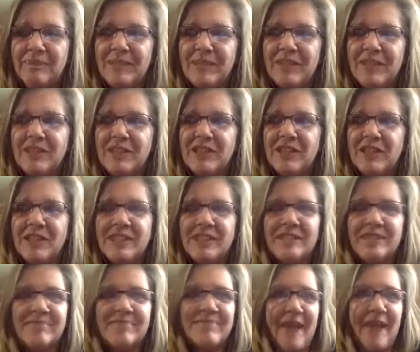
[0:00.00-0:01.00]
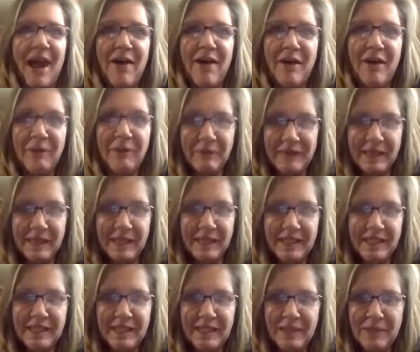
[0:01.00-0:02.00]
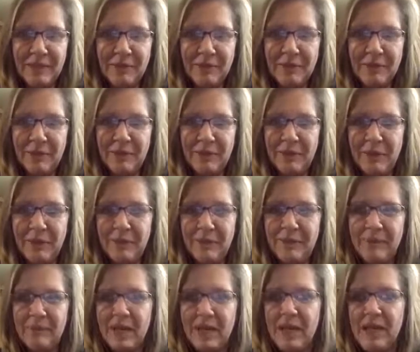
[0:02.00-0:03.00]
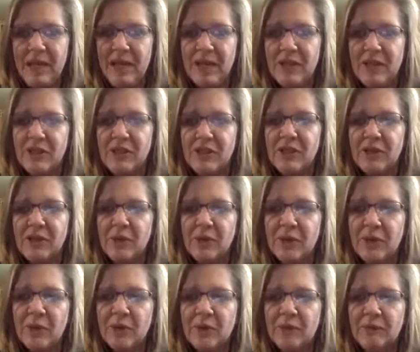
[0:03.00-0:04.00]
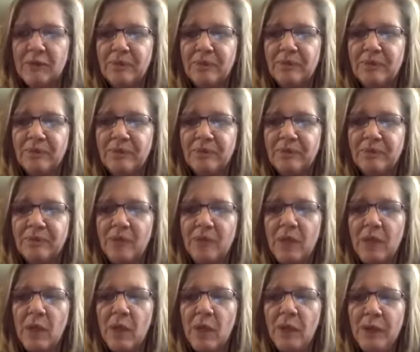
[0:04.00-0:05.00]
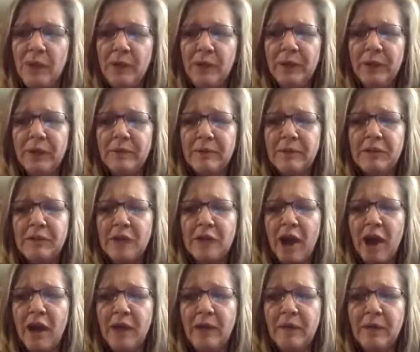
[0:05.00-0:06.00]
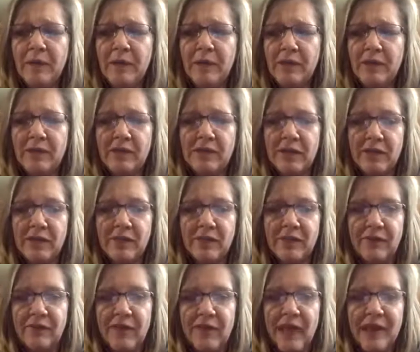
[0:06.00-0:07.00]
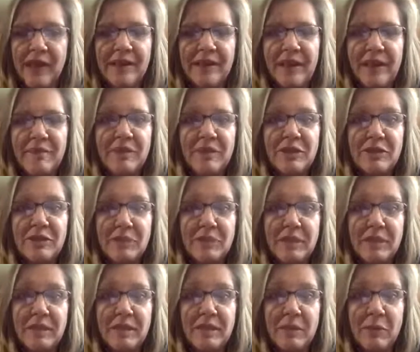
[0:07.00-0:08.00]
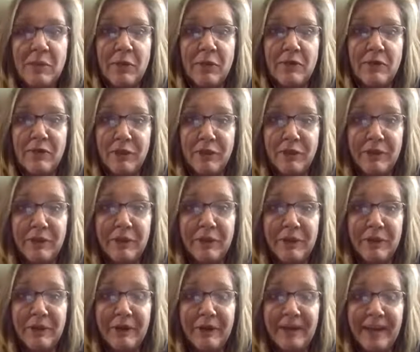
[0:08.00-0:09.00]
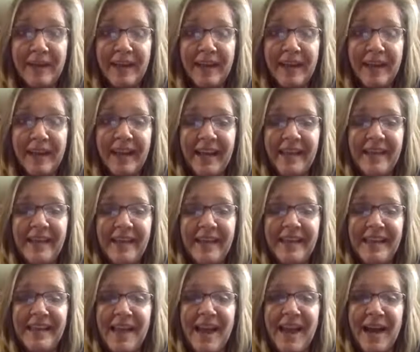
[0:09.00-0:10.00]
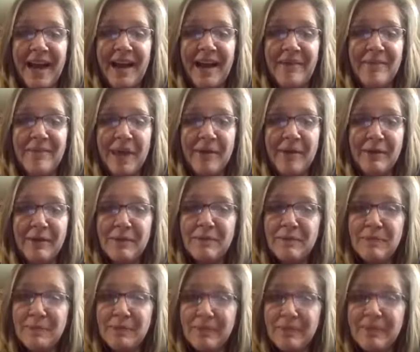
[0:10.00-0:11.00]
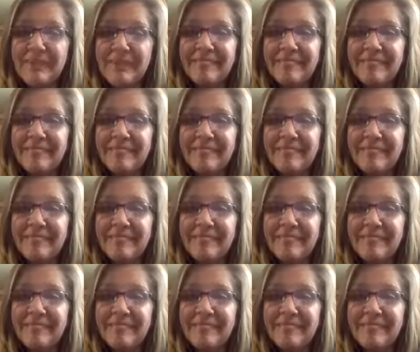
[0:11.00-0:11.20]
just how I relate to other people. So when you get up to talk about yourself, that means you're being somewhat vulnerable, and that was a big